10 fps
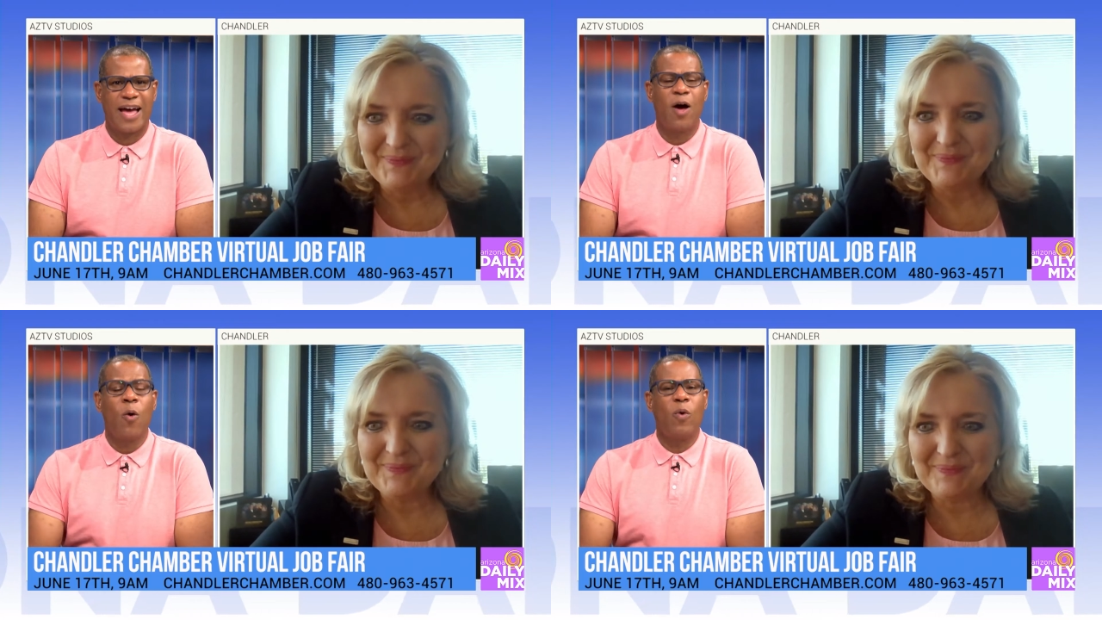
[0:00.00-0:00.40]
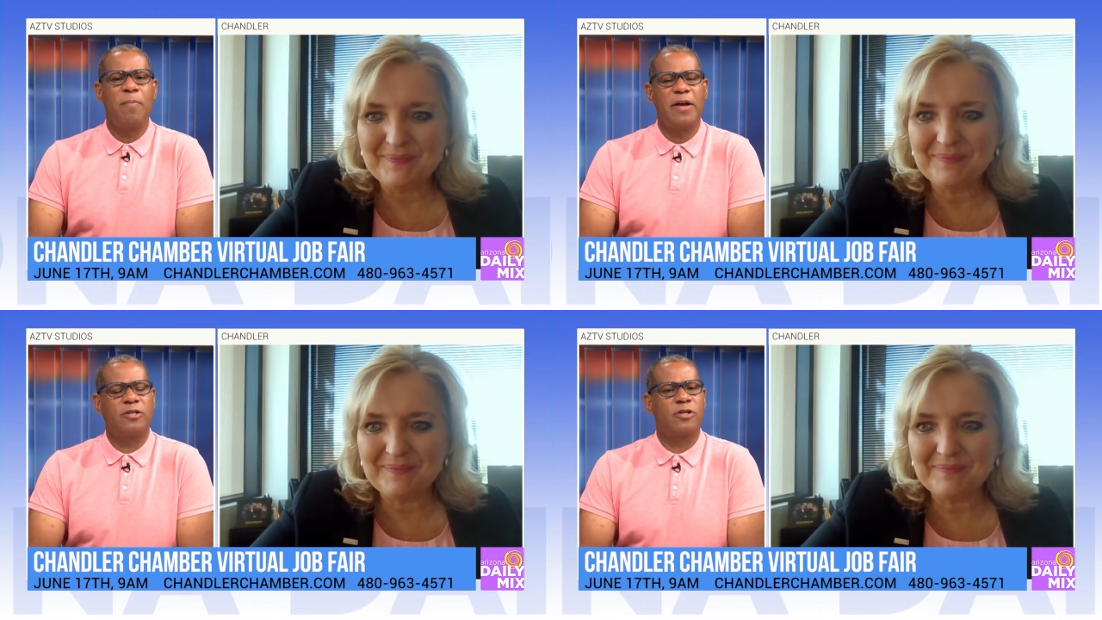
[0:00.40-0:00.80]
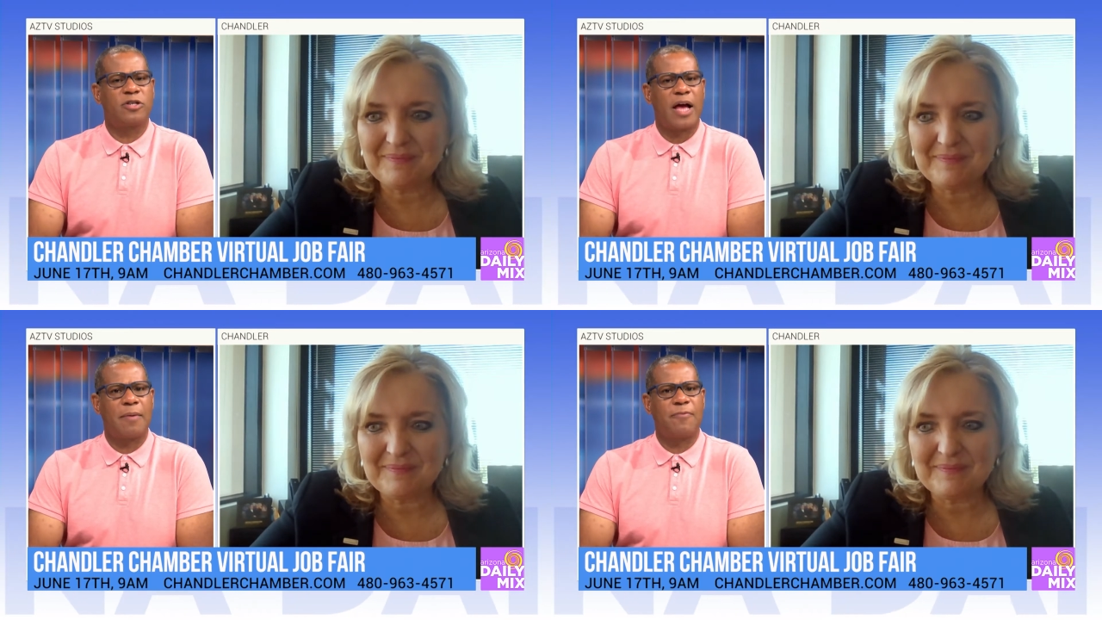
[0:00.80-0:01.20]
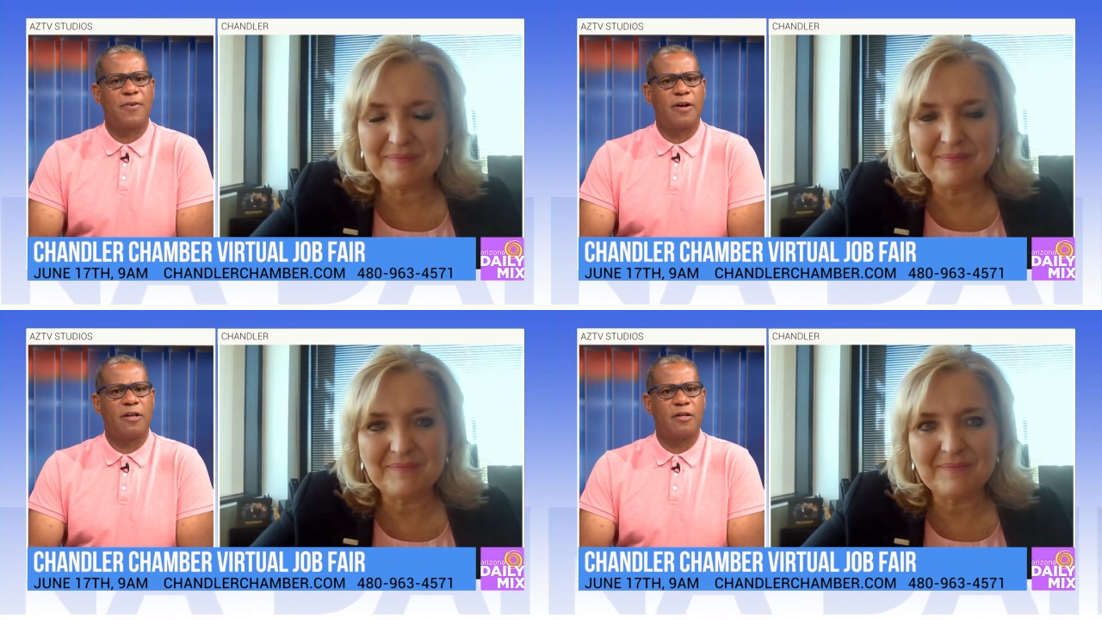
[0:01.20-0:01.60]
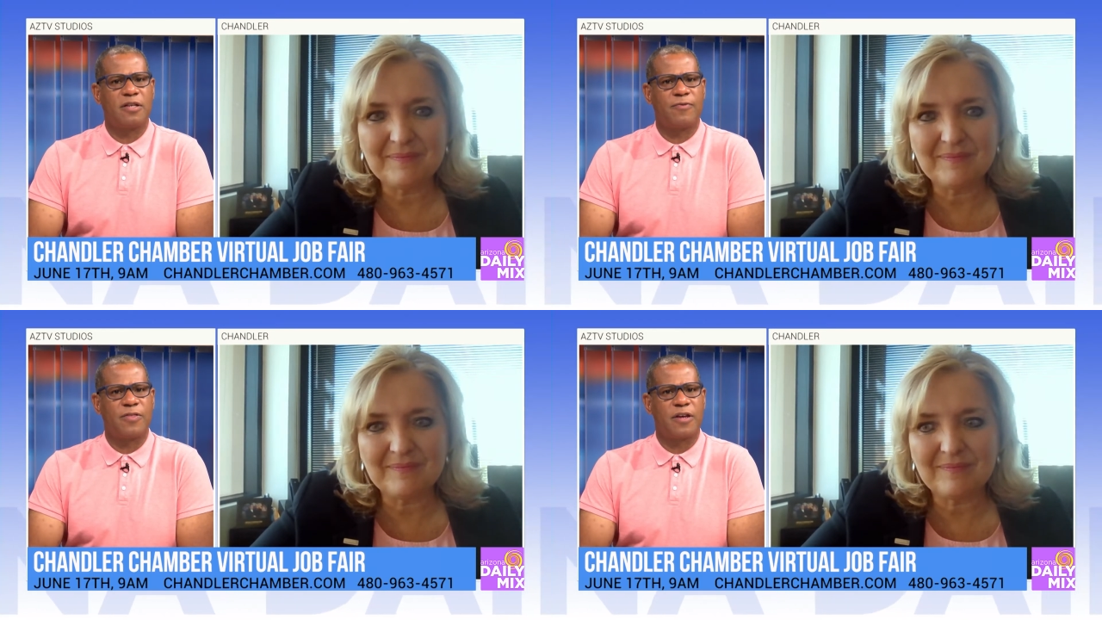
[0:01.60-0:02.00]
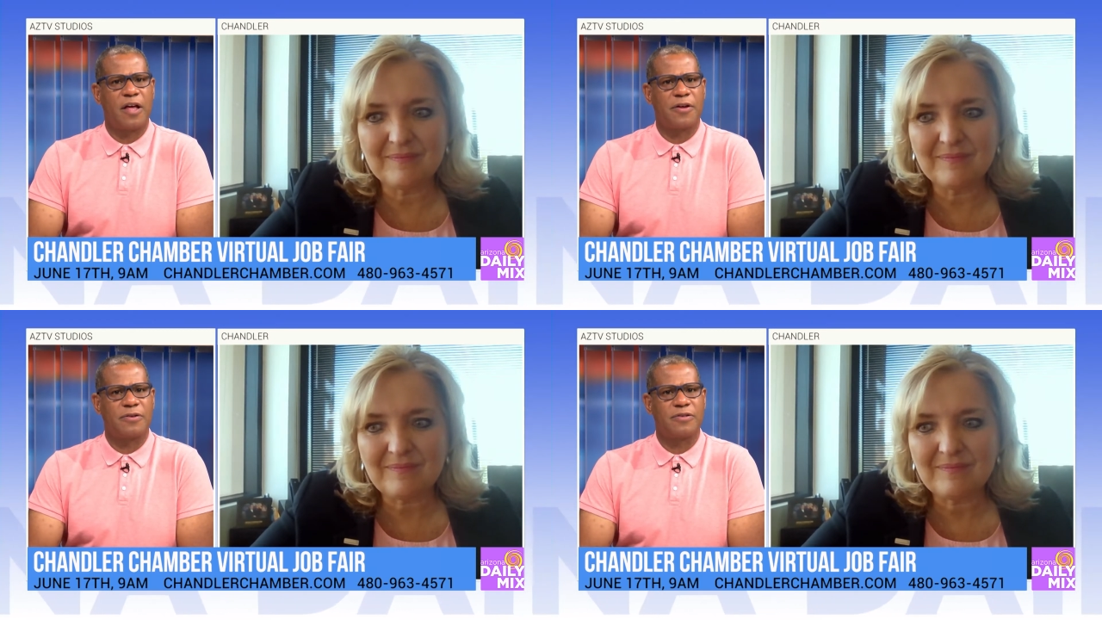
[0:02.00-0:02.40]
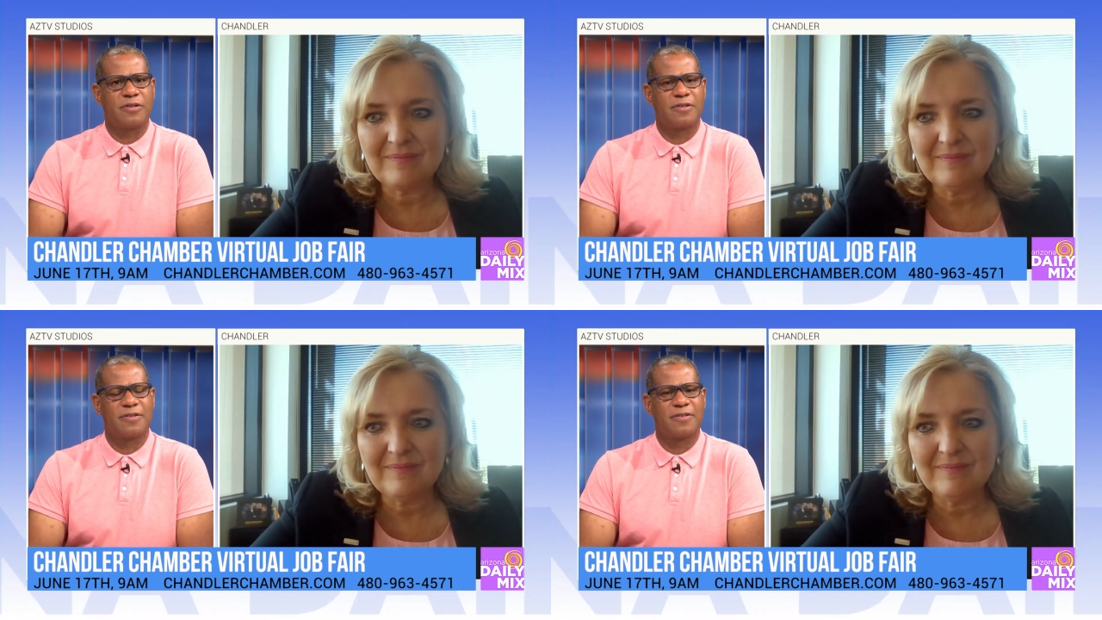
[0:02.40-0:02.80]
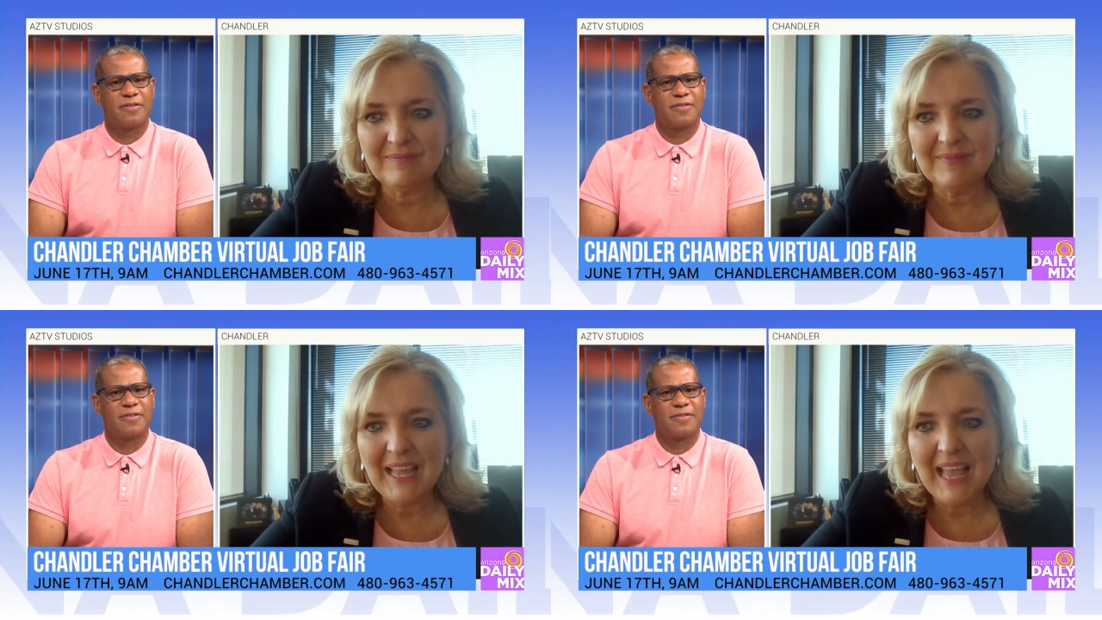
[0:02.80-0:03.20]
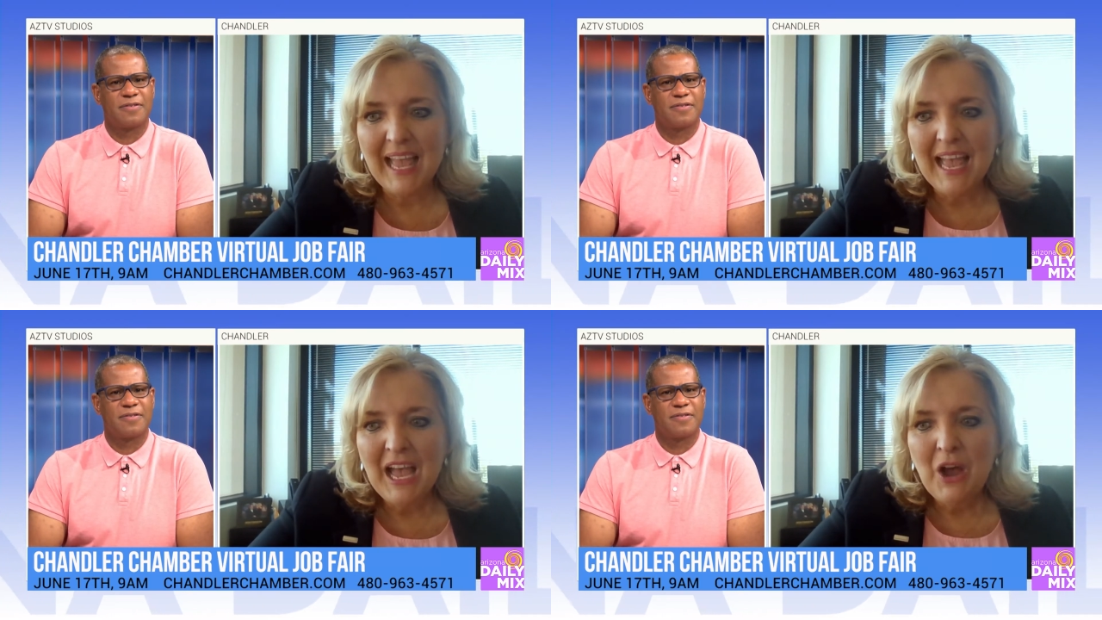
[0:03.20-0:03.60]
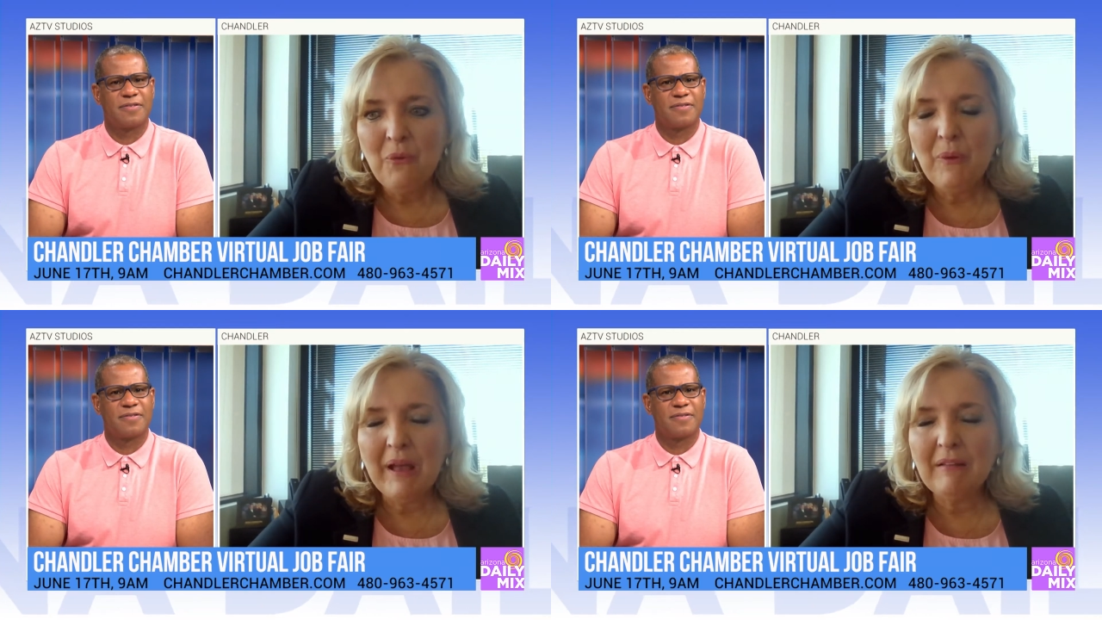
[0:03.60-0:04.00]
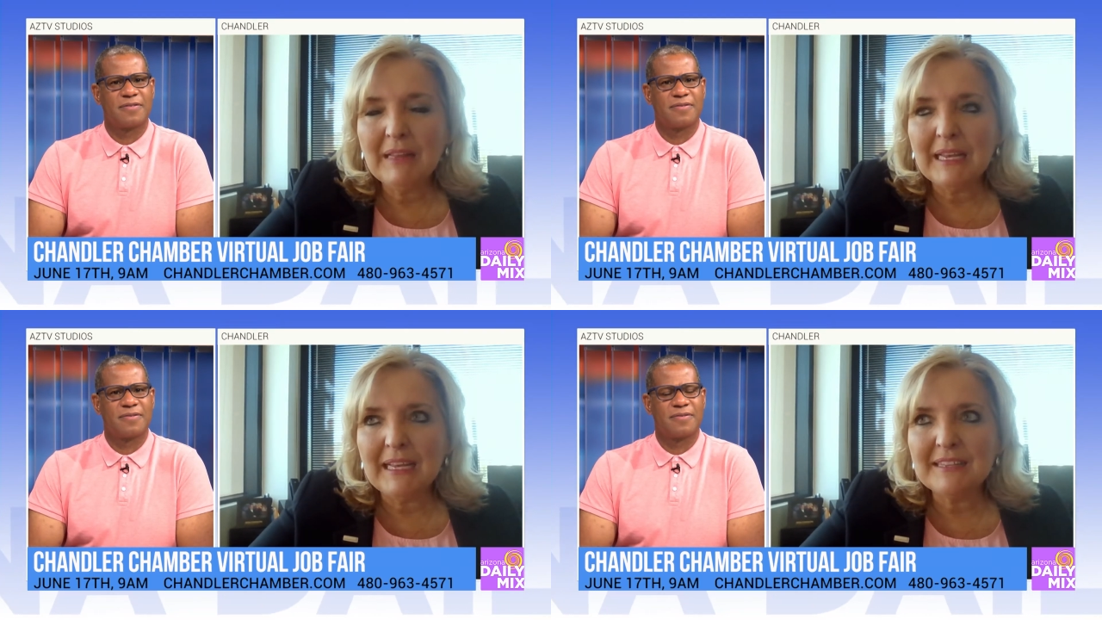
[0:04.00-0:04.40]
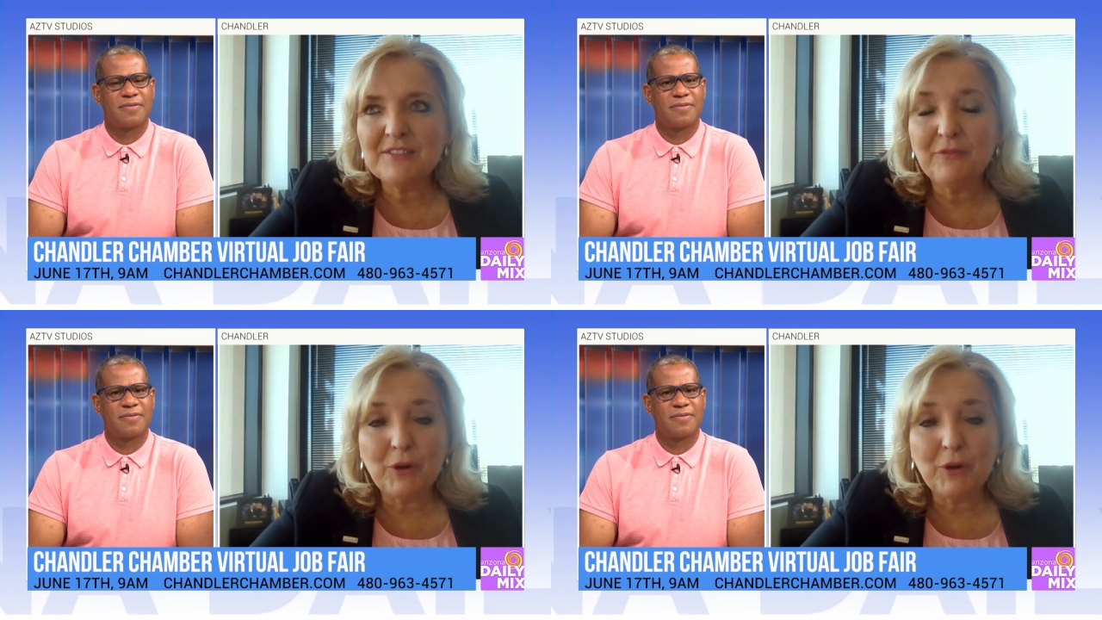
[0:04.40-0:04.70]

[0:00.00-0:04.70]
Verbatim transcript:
Speaker 1: Yeah. What makes your job fair a little different than others?
Speaker 2: Well, it's